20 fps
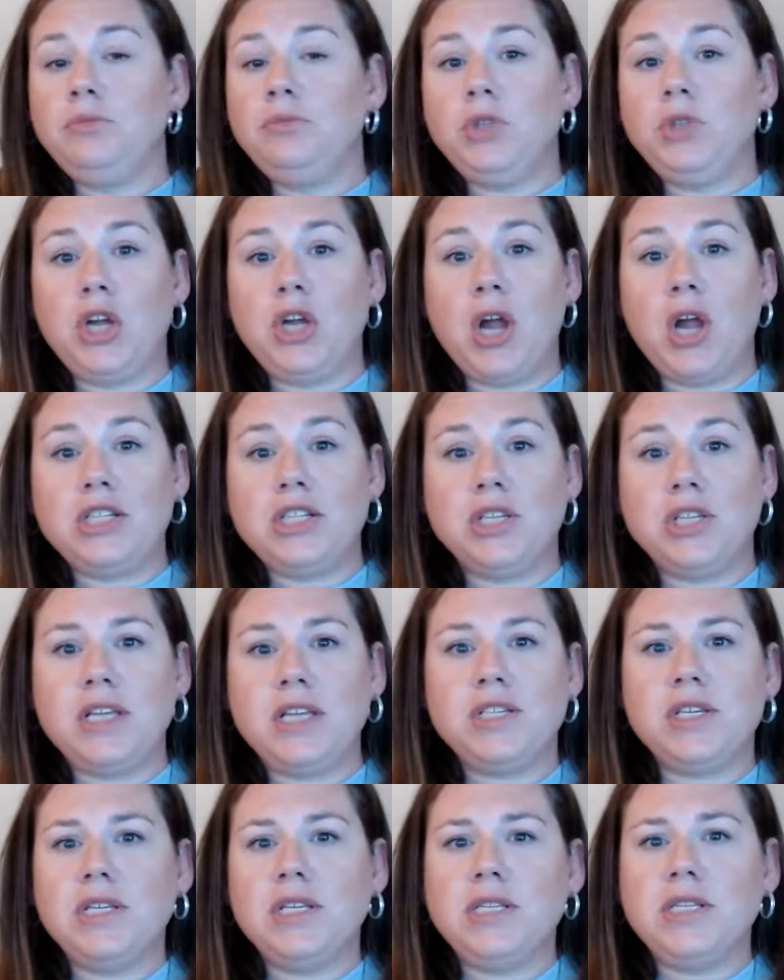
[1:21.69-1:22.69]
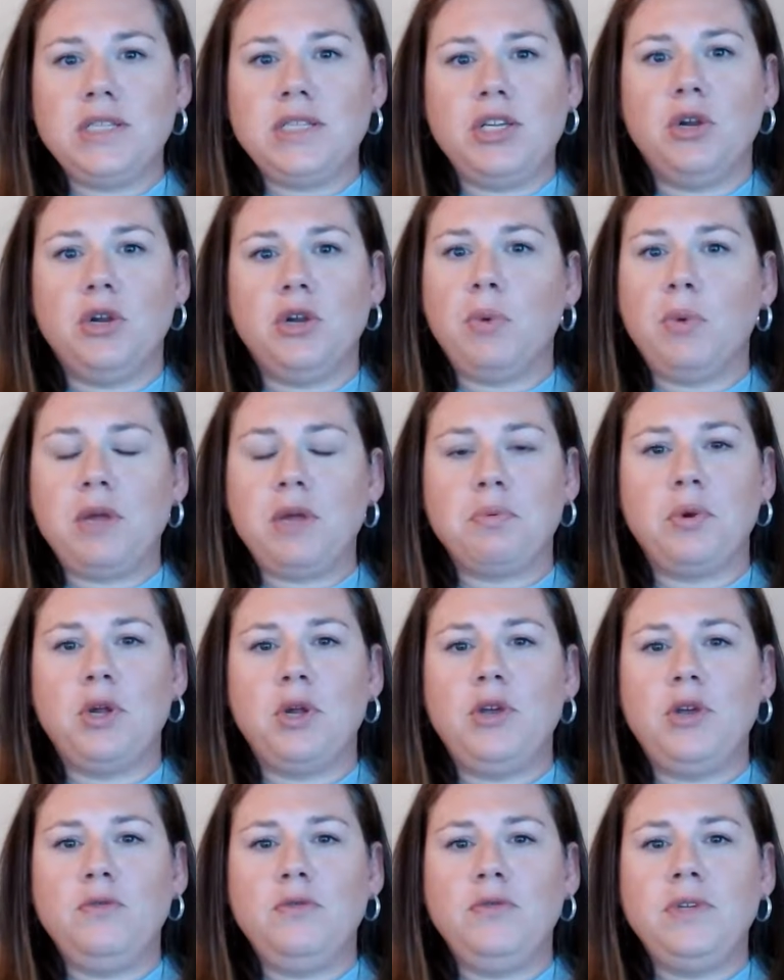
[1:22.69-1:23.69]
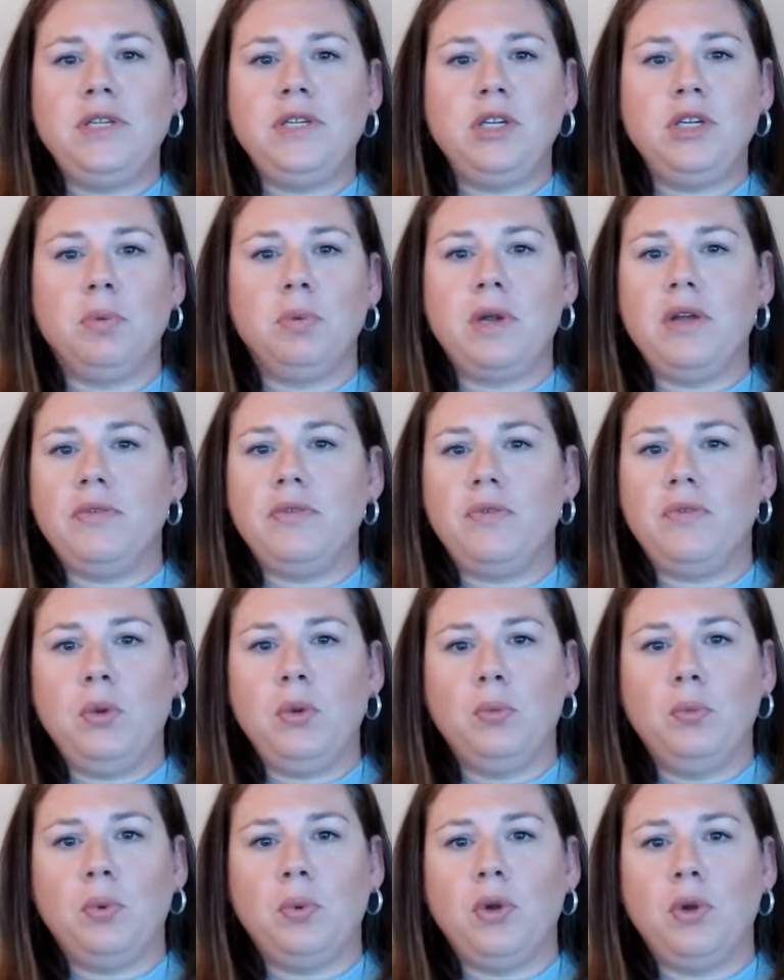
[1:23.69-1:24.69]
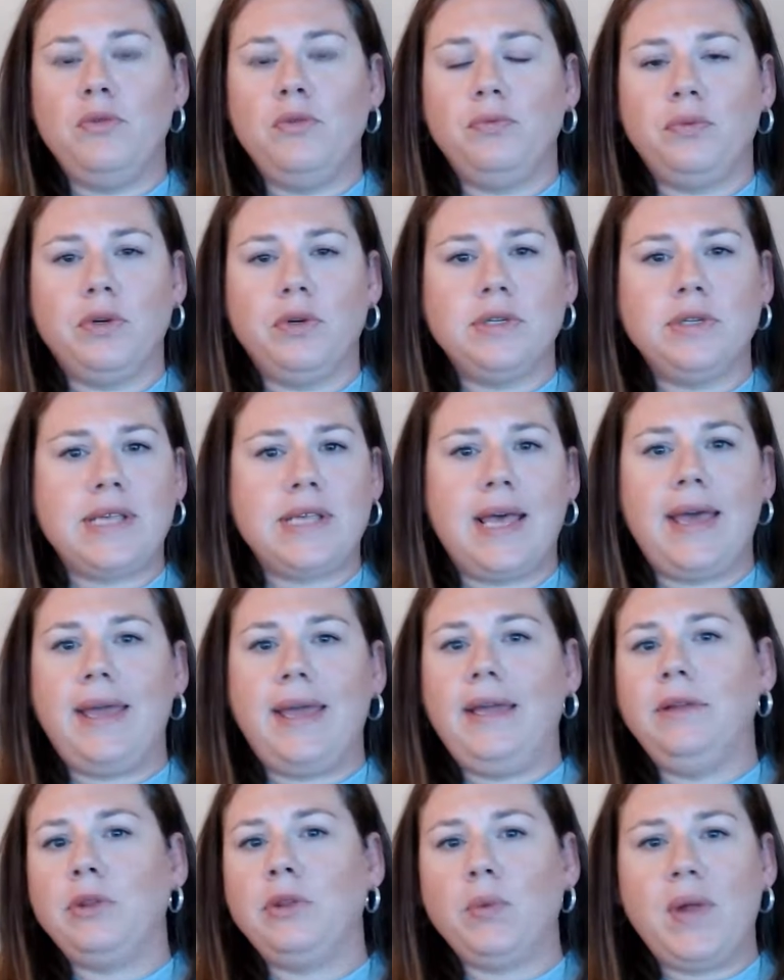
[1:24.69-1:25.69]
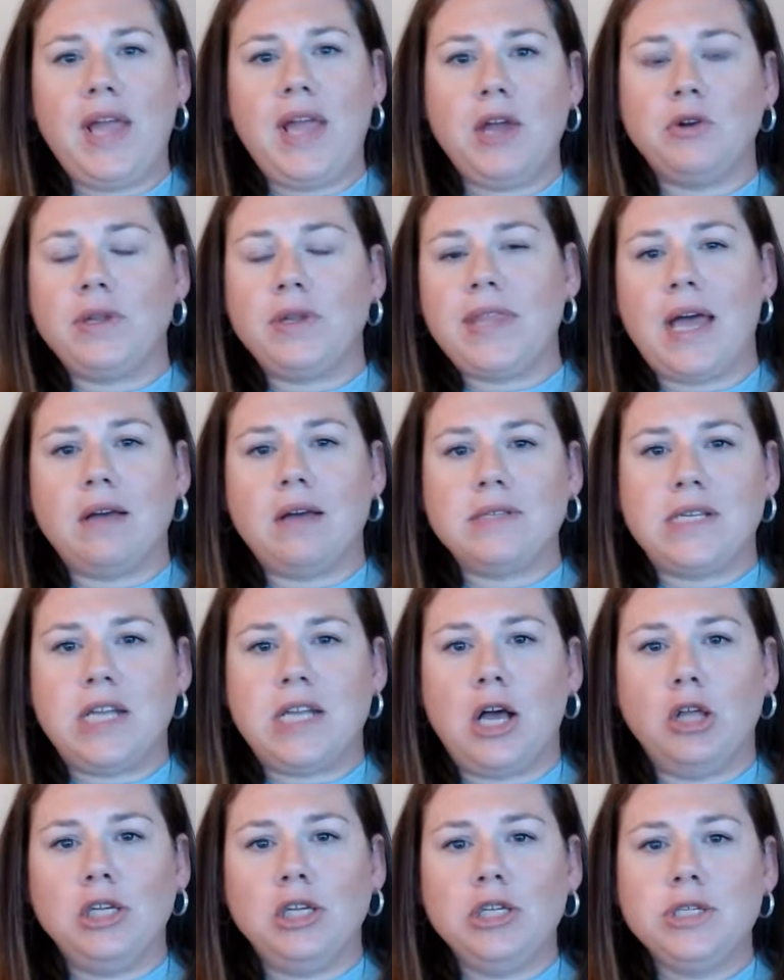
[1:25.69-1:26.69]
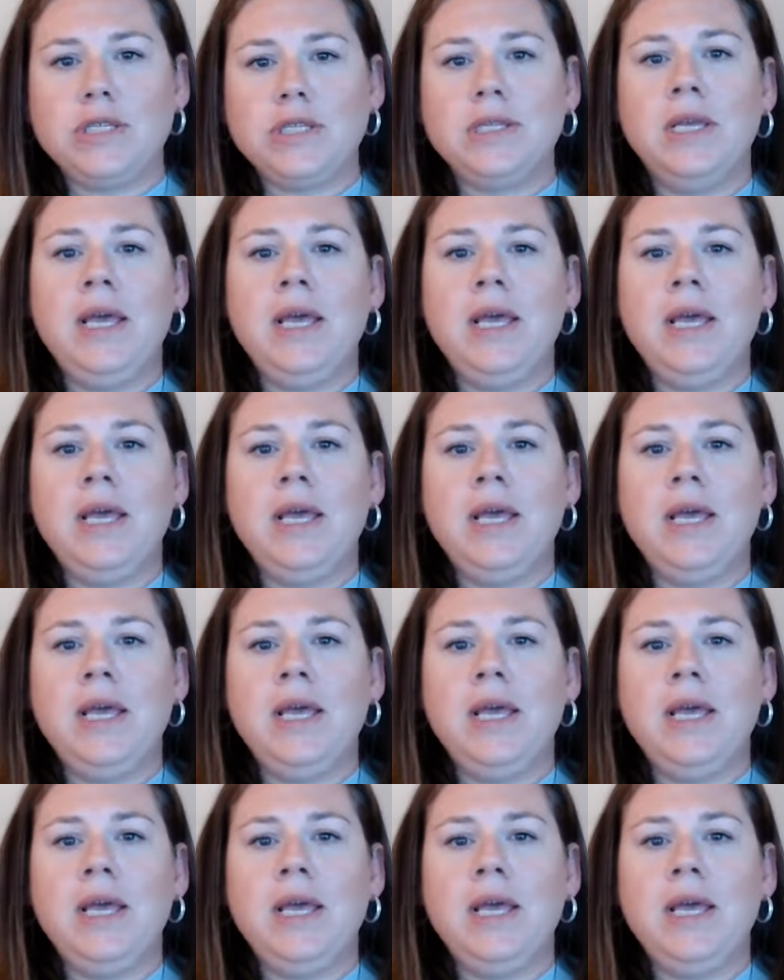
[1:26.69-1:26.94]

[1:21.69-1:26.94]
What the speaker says: congratulations, you're pre-approved, for say $300,000.